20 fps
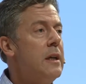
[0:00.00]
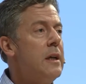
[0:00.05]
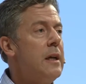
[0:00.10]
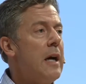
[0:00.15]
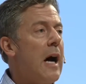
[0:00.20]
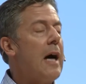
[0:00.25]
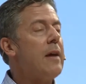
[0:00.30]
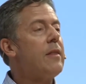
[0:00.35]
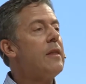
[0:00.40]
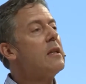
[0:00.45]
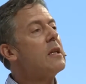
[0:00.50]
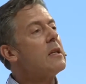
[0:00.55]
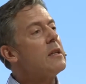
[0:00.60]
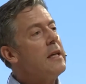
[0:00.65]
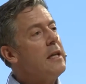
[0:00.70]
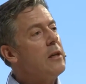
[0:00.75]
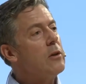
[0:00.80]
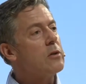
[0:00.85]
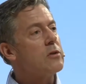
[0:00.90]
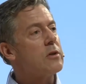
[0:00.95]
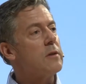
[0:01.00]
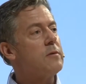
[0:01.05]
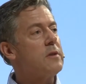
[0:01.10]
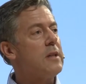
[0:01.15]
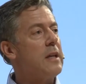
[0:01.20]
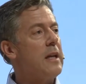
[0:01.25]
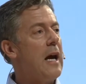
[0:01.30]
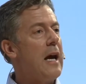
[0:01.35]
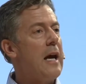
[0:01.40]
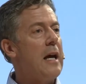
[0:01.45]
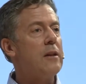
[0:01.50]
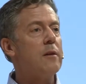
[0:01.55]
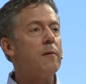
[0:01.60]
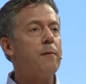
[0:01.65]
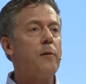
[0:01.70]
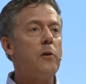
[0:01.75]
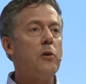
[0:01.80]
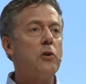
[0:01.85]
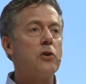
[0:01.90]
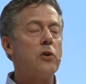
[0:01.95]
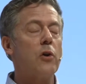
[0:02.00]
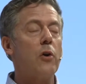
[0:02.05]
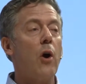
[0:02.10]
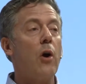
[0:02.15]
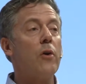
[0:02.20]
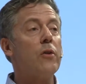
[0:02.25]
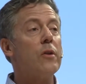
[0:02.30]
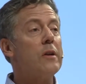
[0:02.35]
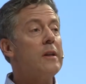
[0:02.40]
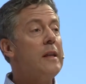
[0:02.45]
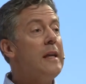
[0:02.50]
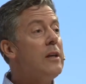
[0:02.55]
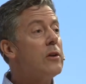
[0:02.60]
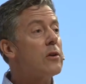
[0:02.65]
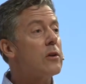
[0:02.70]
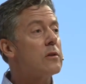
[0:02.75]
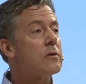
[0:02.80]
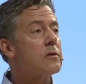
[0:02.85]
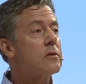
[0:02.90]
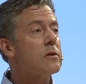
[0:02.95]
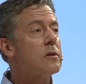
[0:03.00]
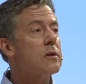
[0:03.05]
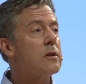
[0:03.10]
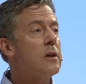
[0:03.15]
I think the leaders of today and the future are the leaders